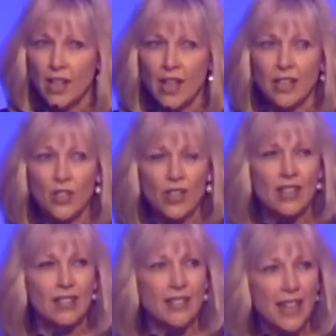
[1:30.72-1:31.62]
And to
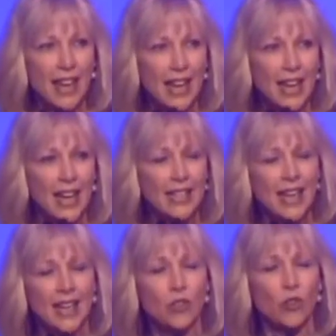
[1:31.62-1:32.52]
this day, I
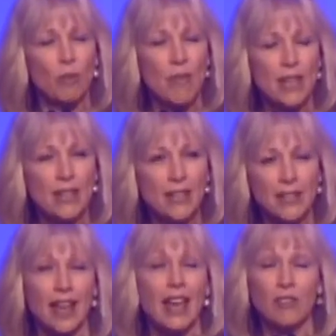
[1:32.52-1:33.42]
take tremendous, I
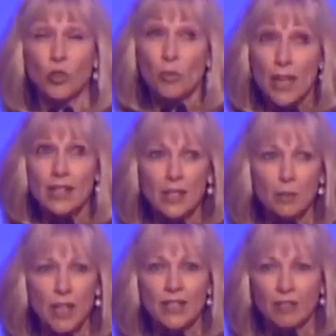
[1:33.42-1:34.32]
have tremendous
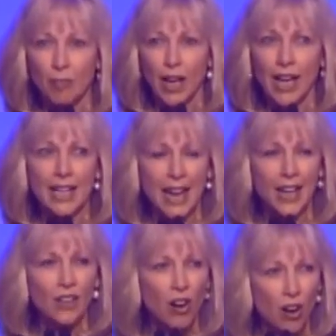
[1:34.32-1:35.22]
peace of mind and
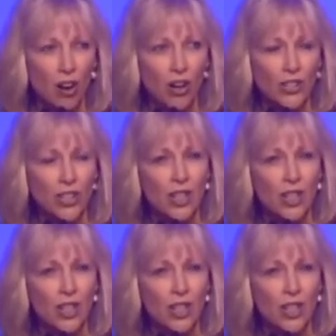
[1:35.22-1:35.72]
heart